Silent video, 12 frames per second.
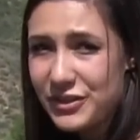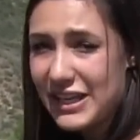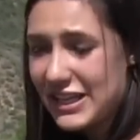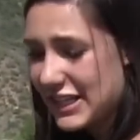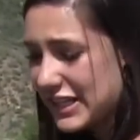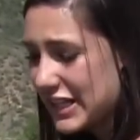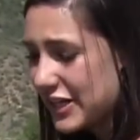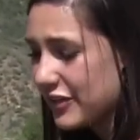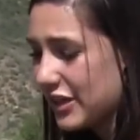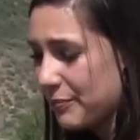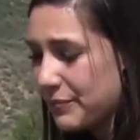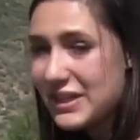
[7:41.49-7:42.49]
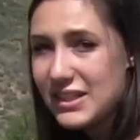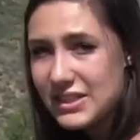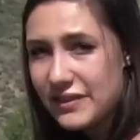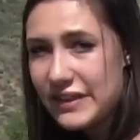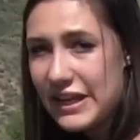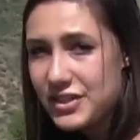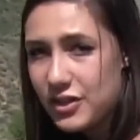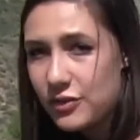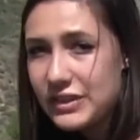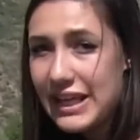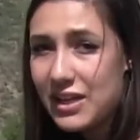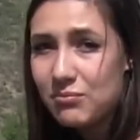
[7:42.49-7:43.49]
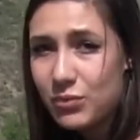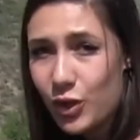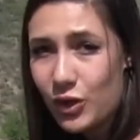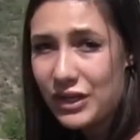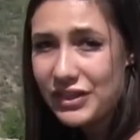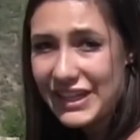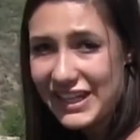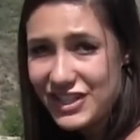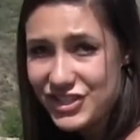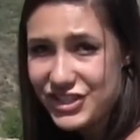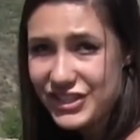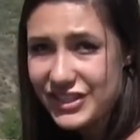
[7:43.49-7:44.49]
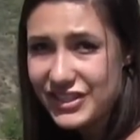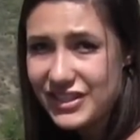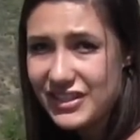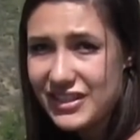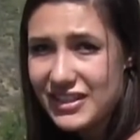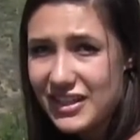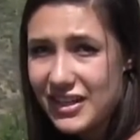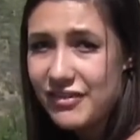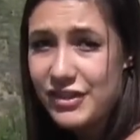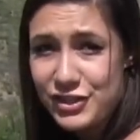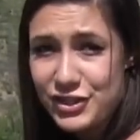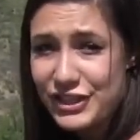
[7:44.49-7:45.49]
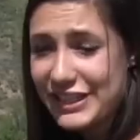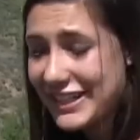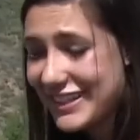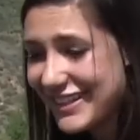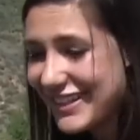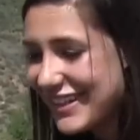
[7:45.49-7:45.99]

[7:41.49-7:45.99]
They need to gear up because if they don't, they can blow out the engine eventually.